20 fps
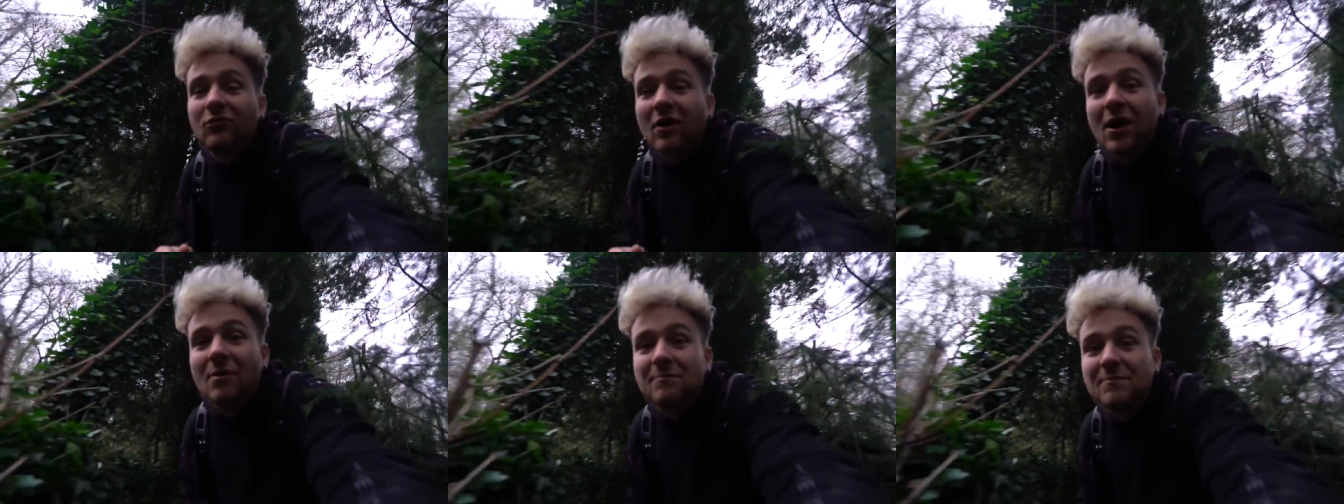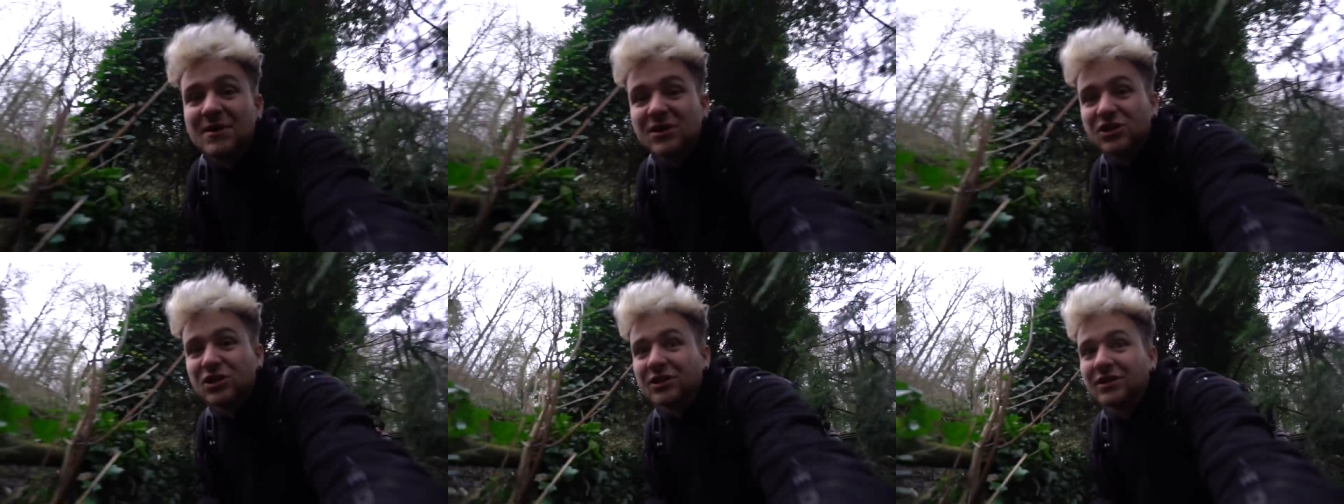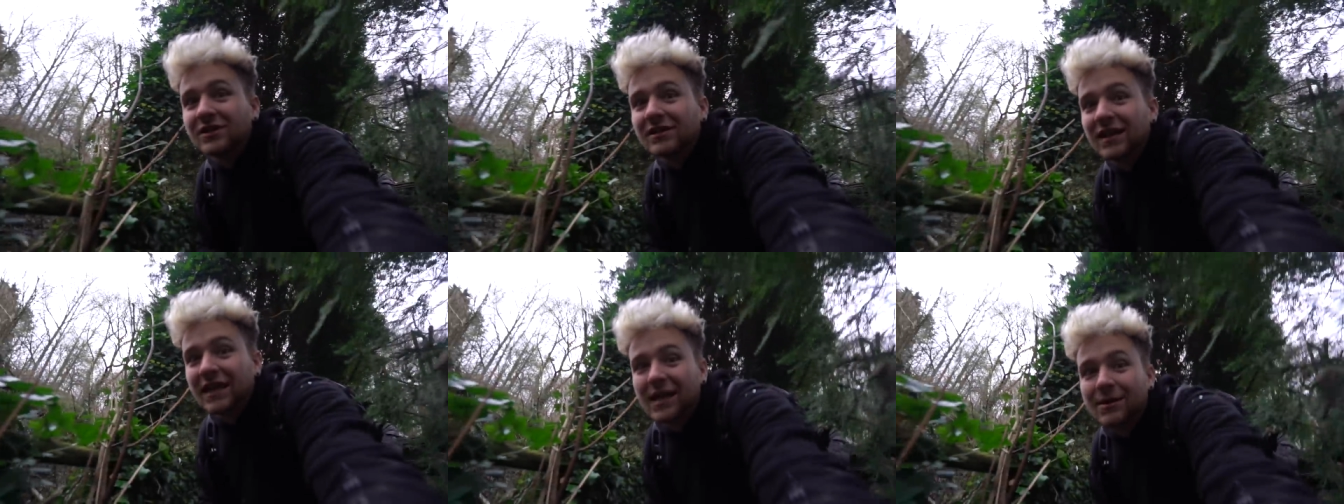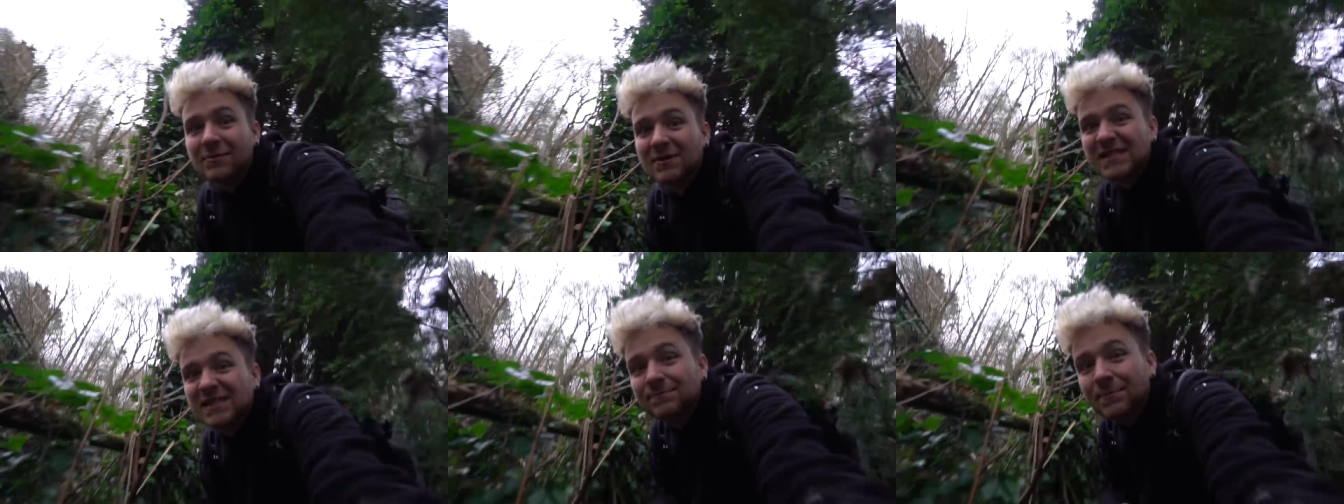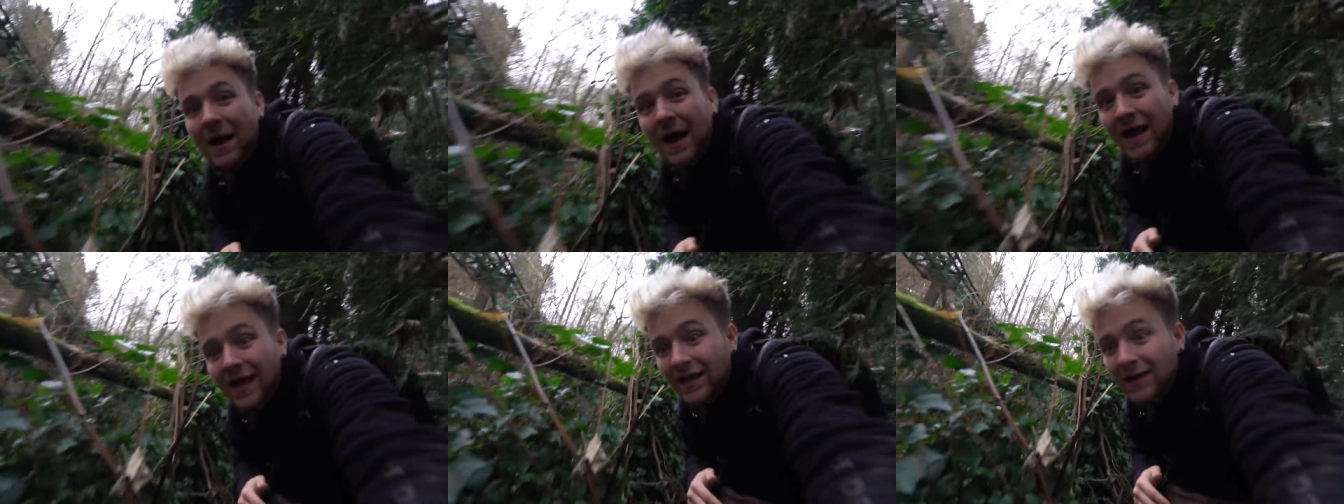a mission, like I'm a
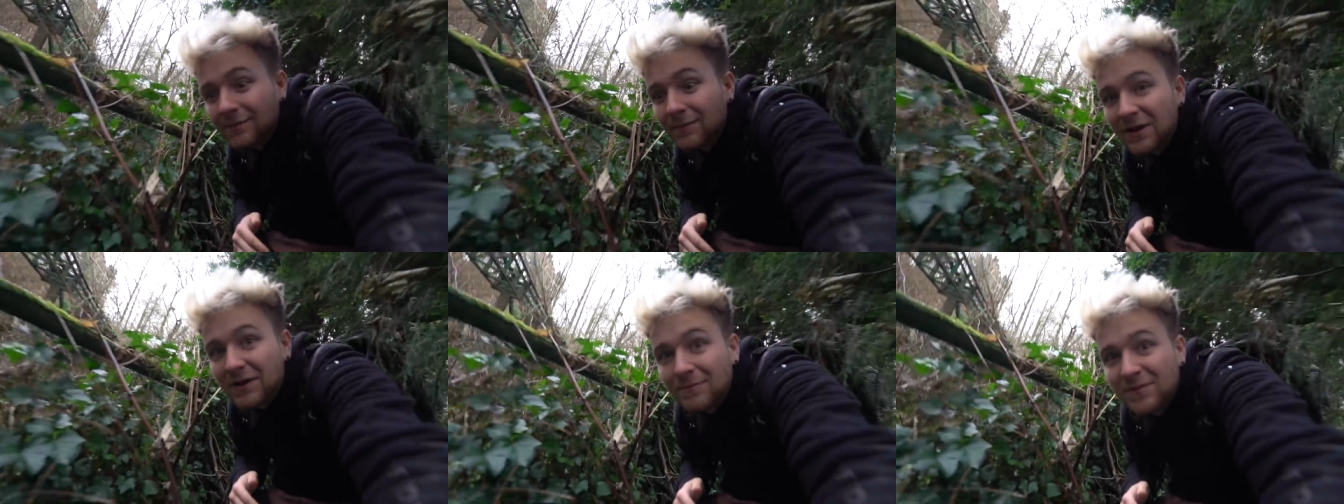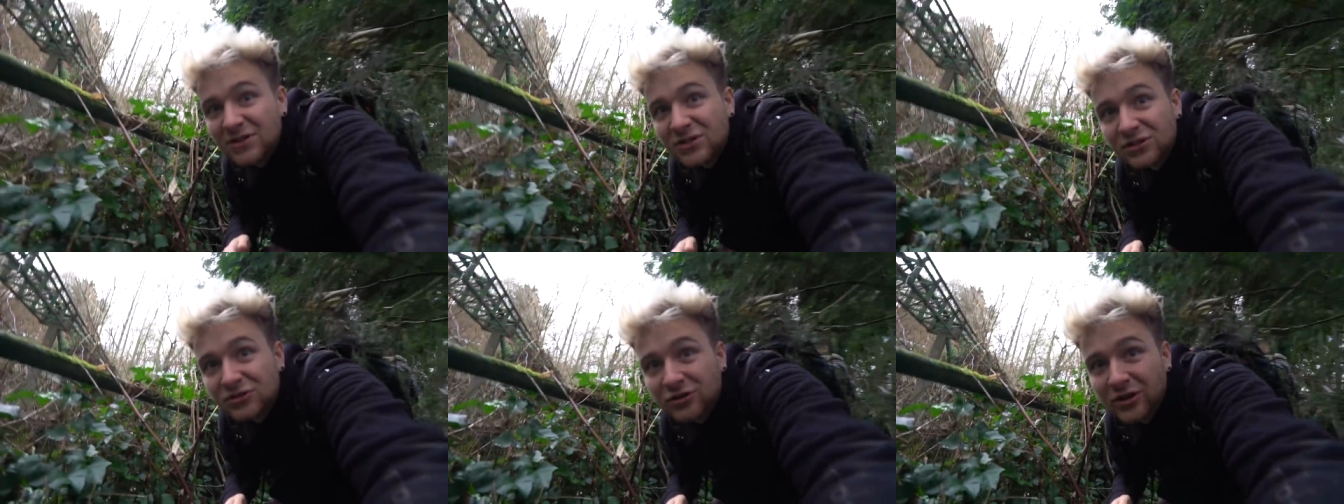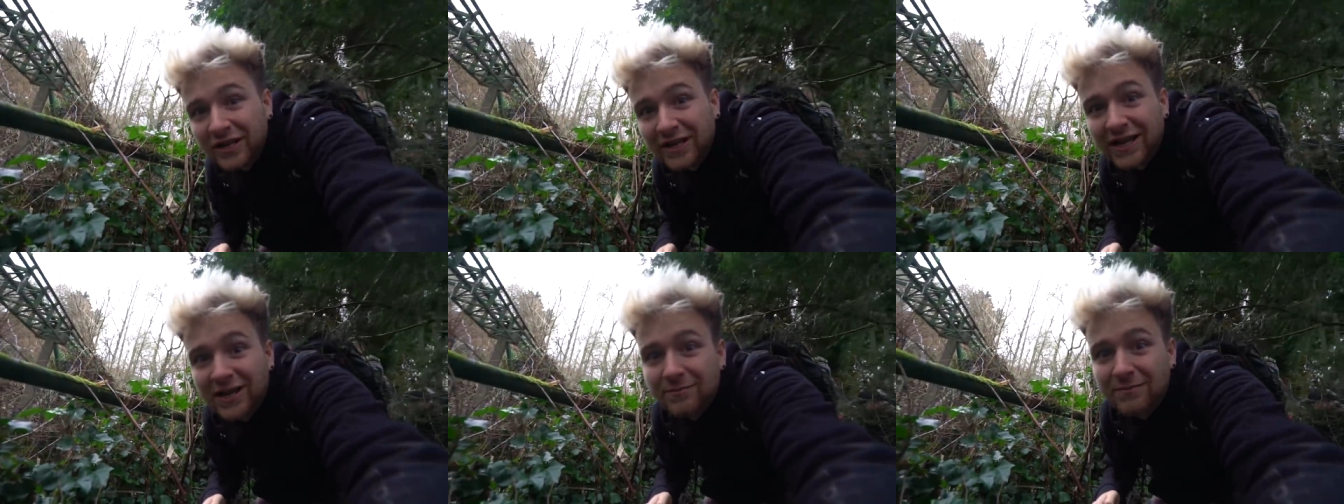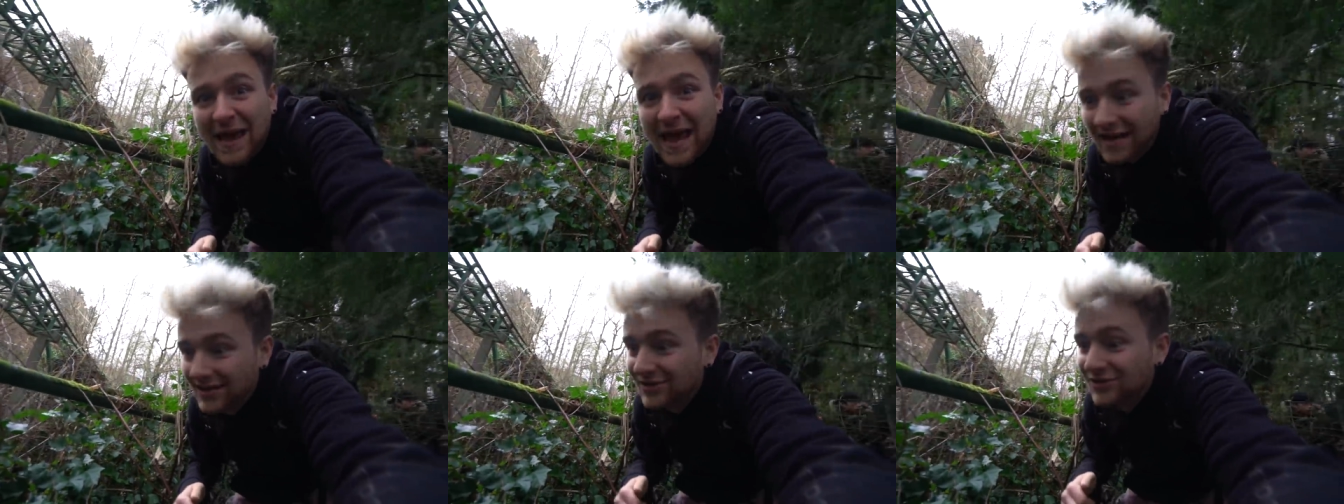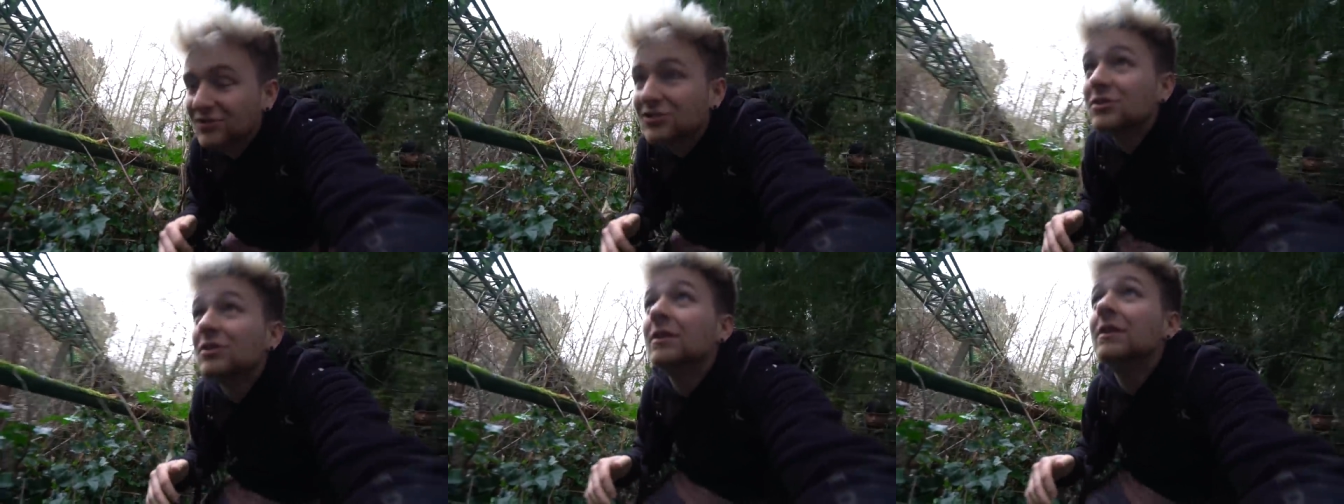spy and I'm on a mission trying to get a package.